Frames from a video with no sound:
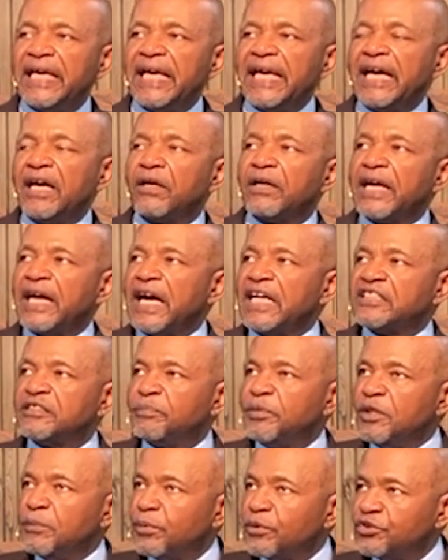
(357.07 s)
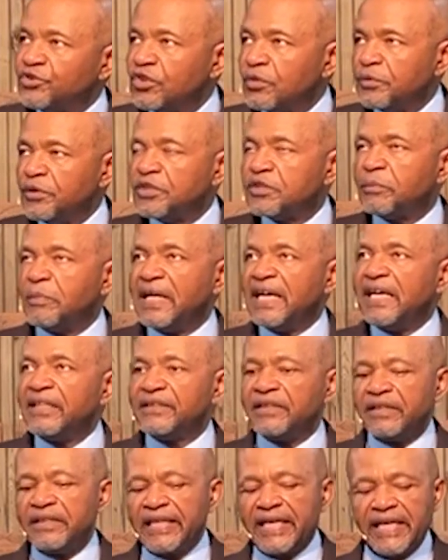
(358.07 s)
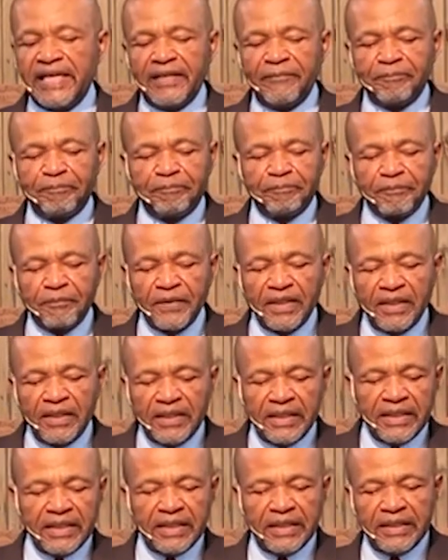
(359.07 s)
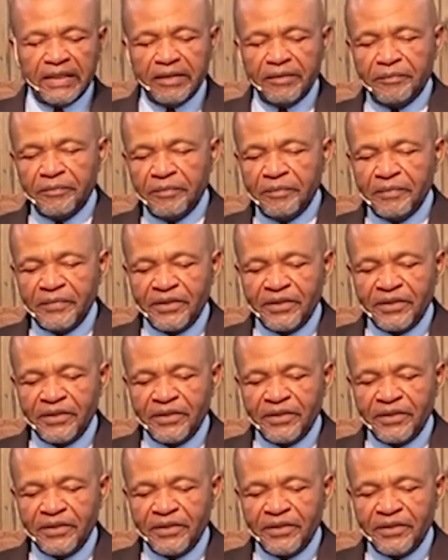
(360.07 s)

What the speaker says: how God's people should respond to that.